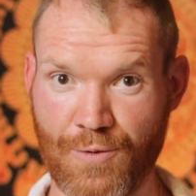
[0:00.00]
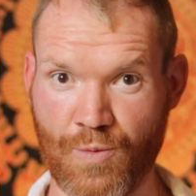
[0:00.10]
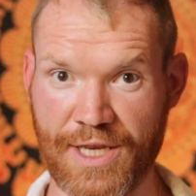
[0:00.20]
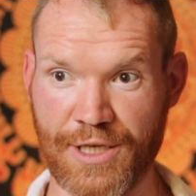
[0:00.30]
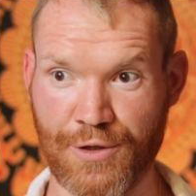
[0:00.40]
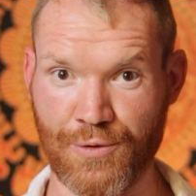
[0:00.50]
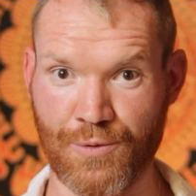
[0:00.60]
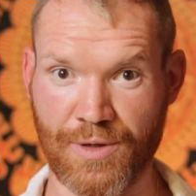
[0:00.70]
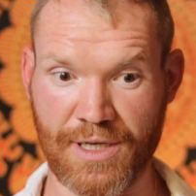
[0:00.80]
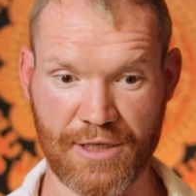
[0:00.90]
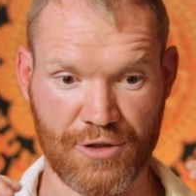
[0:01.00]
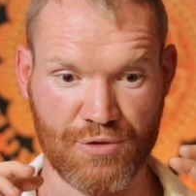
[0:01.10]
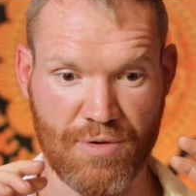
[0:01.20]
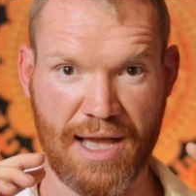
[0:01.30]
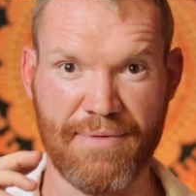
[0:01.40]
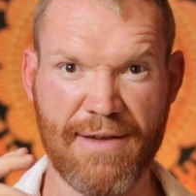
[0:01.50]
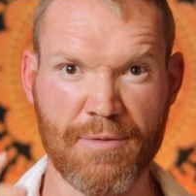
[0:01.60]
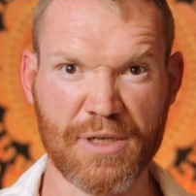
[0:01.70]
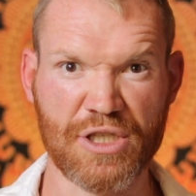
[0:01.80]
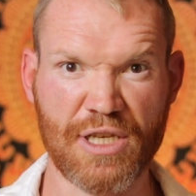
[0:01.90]
when you drive heavy
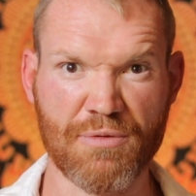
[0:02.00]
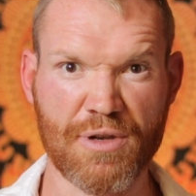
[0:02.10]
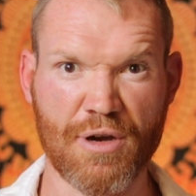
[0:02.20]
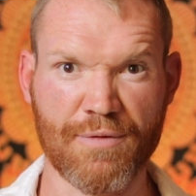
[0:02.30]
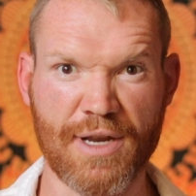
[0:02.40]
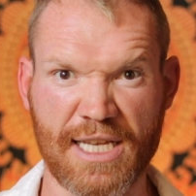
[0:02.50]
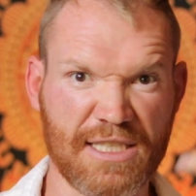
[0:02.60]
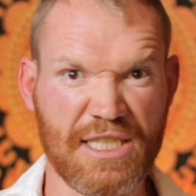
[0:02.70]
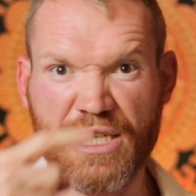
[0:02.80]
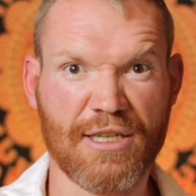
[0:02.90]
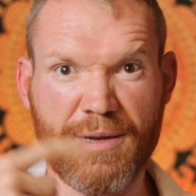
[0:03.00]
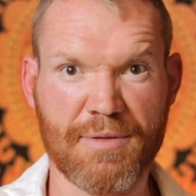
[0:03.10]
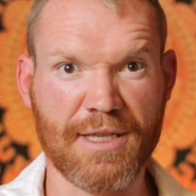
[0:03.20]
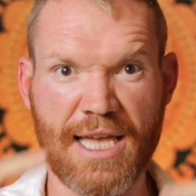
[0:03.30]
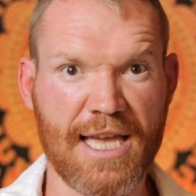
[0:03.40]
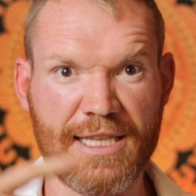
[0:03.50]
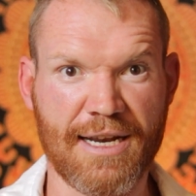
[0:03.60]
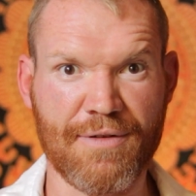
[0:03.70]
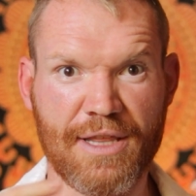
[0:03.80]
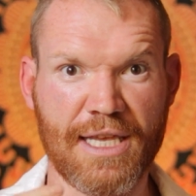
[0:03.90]
machinery over it and till up the land and
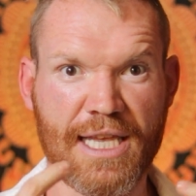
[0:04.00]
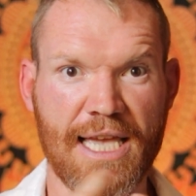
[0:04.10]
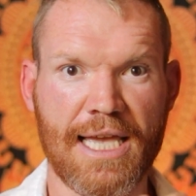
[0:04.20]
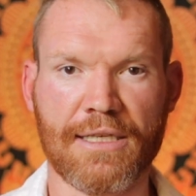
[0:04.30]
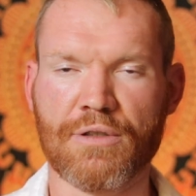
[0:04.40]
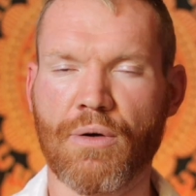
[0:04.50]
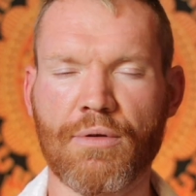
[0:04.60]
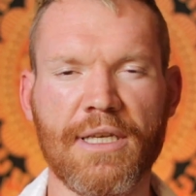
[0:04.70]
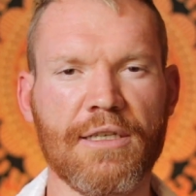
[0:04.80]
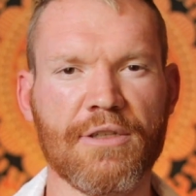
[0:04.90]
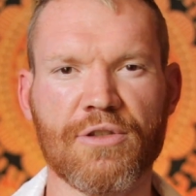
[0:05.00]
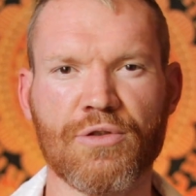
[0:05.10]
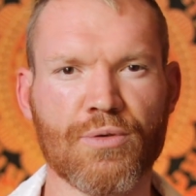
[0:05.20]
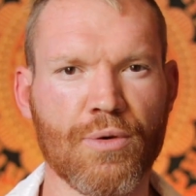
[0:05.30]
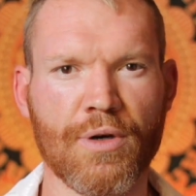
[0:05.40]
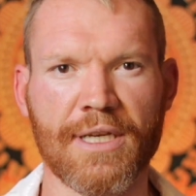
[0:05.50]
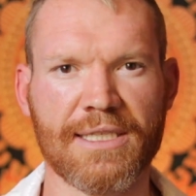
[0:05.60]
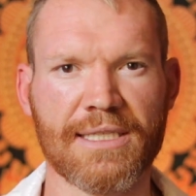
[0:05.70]
everything, it totally destroys.